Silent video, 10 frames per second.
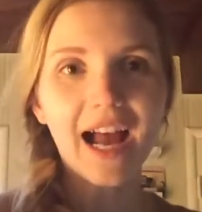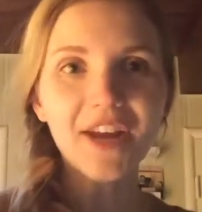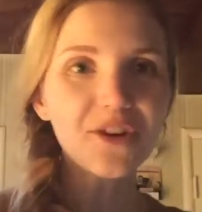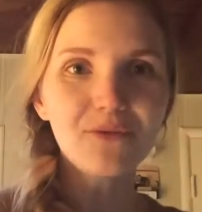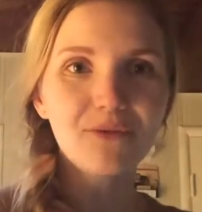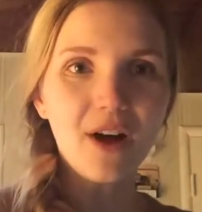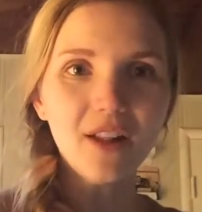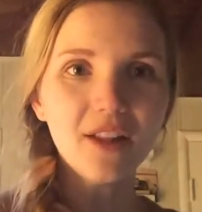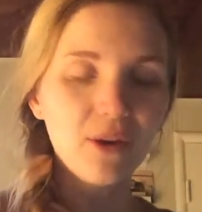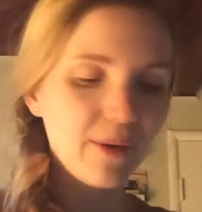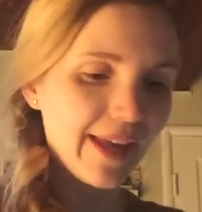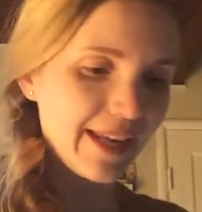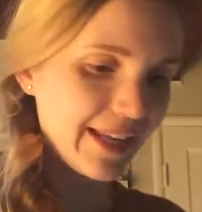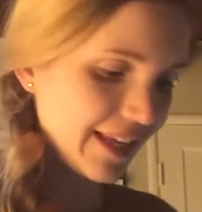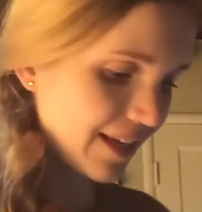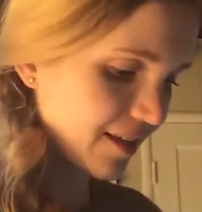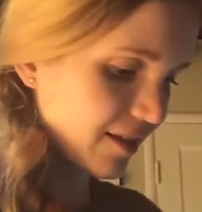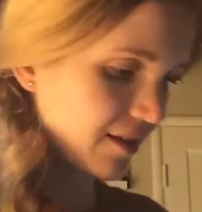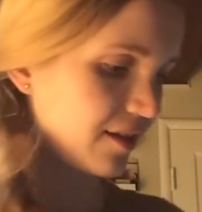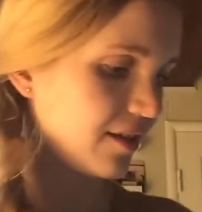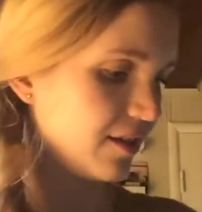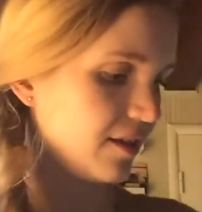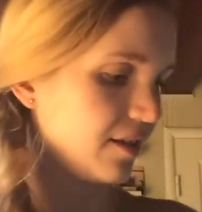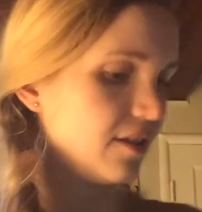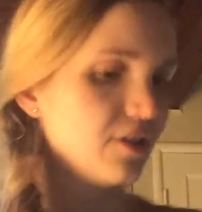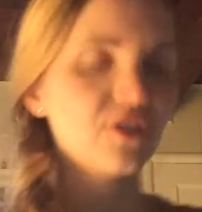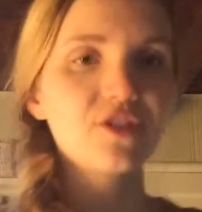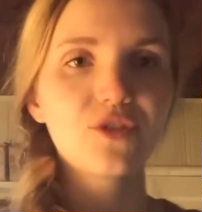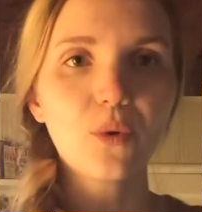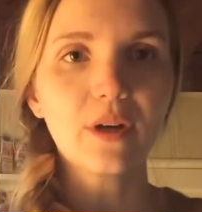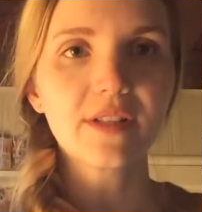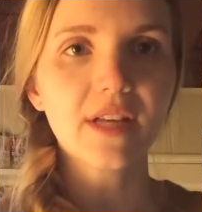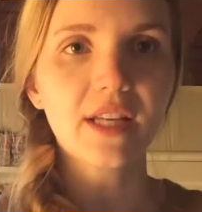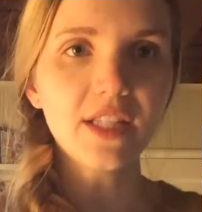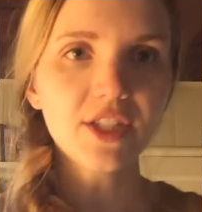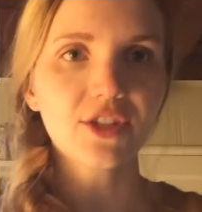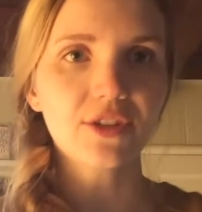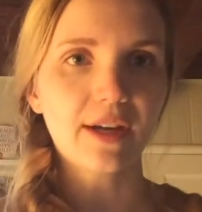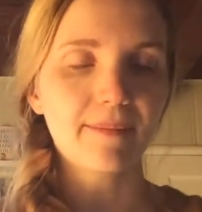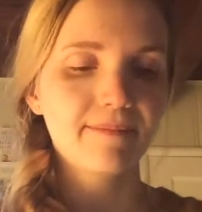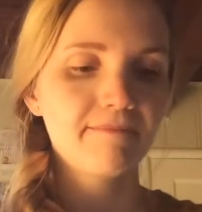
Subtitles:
I don't follow any stores on Instagram.